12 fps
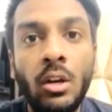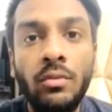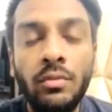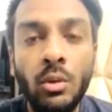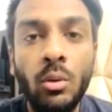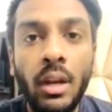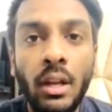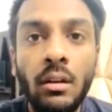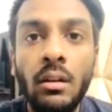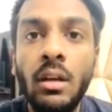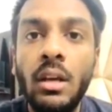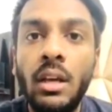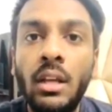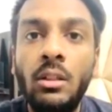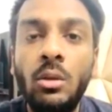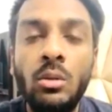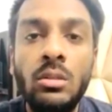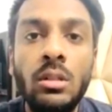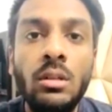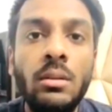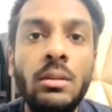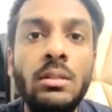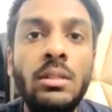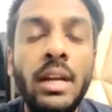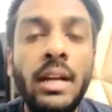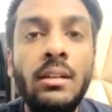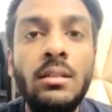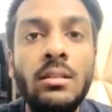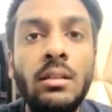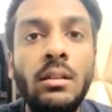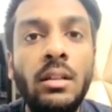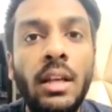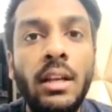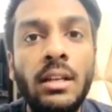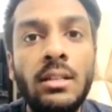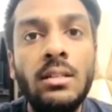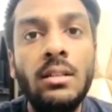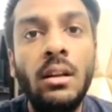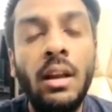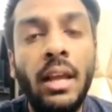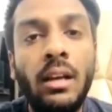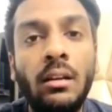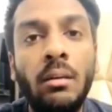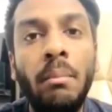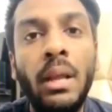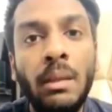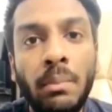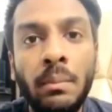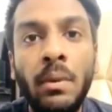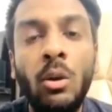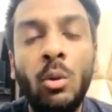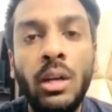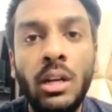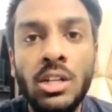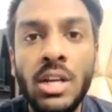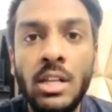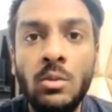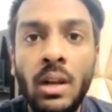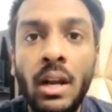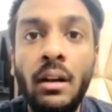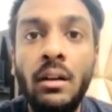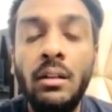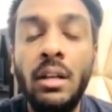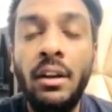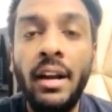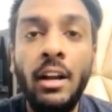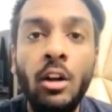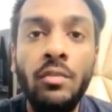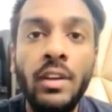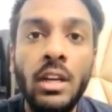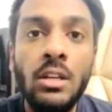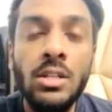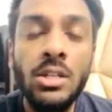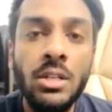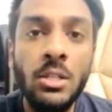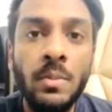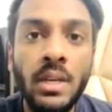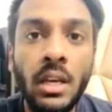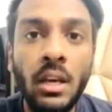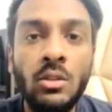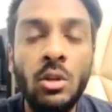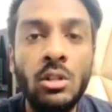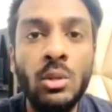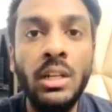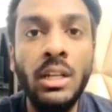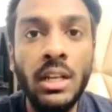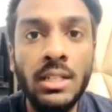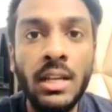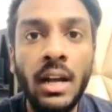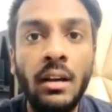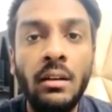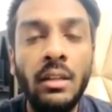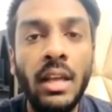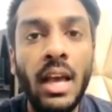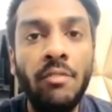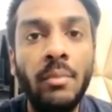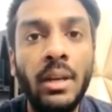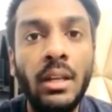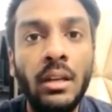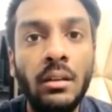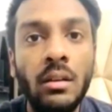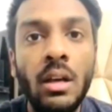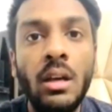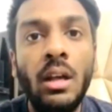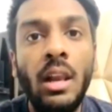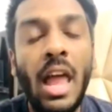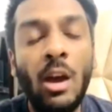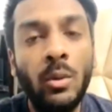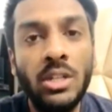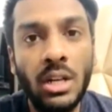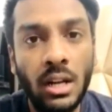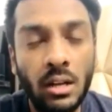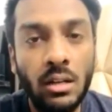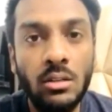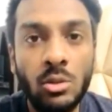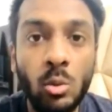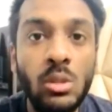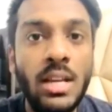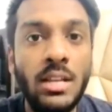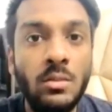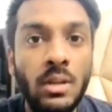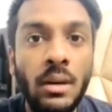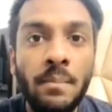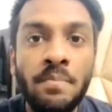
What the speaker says: of Ukraine, in those states there is like many people know English as well, and the trend of English speaking is also increasing, and they have many language schools as well.